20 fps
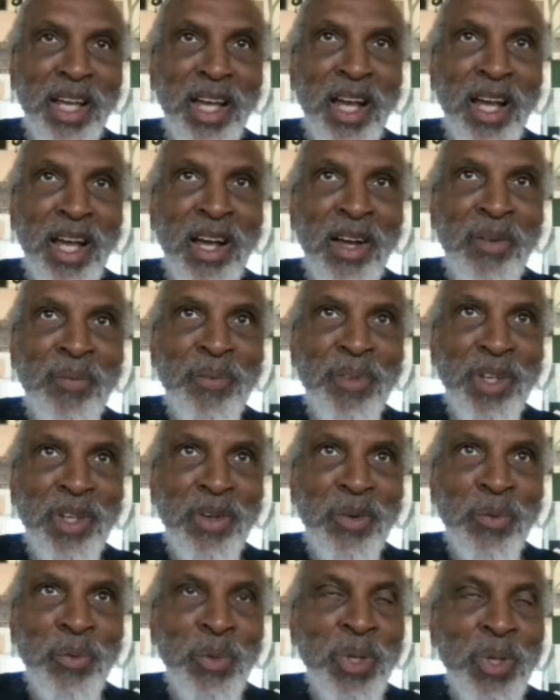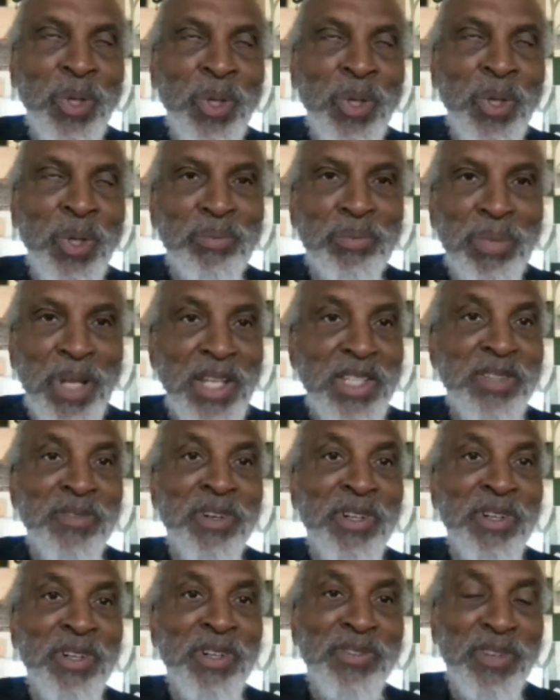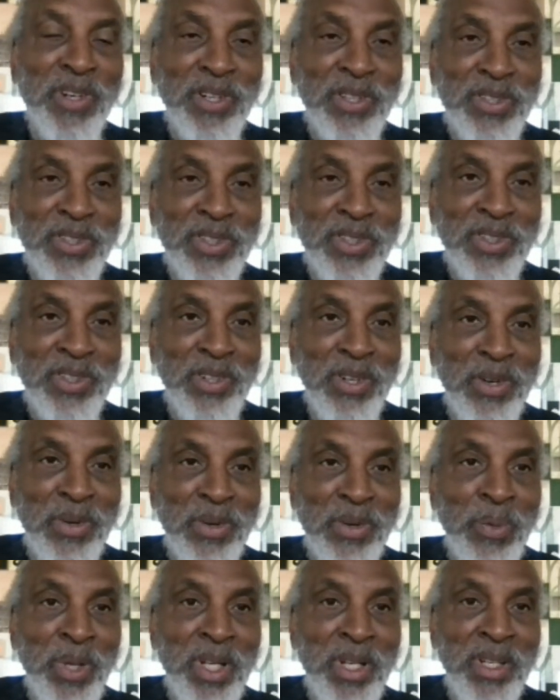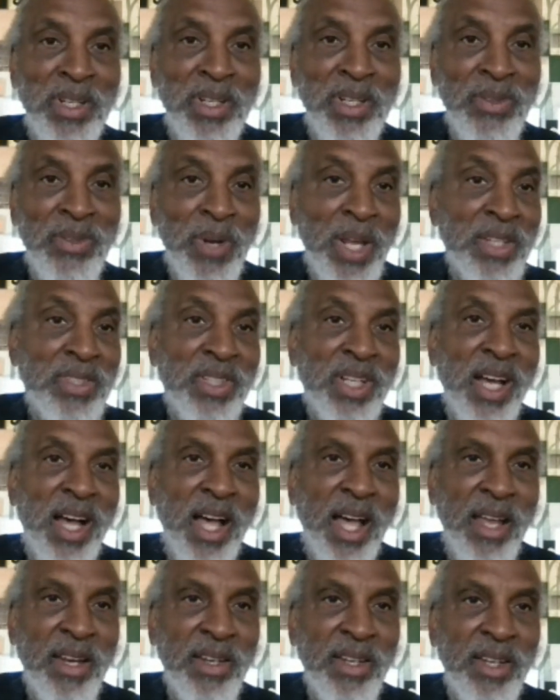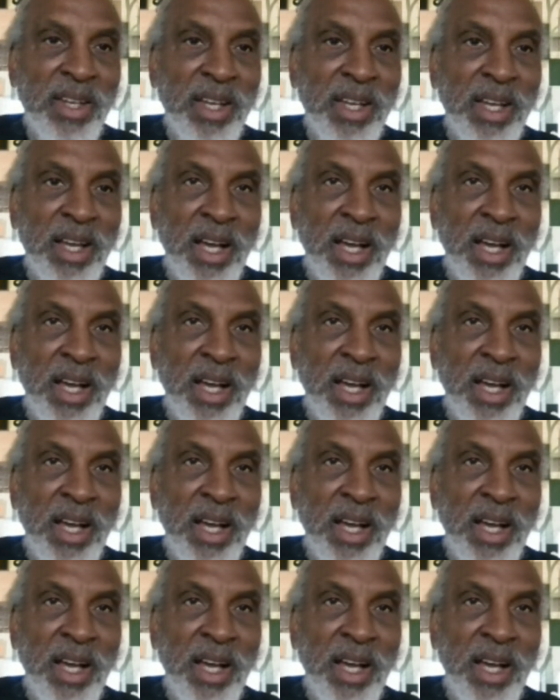Um, read Plessy versus Ferguson. Read Dred Scott.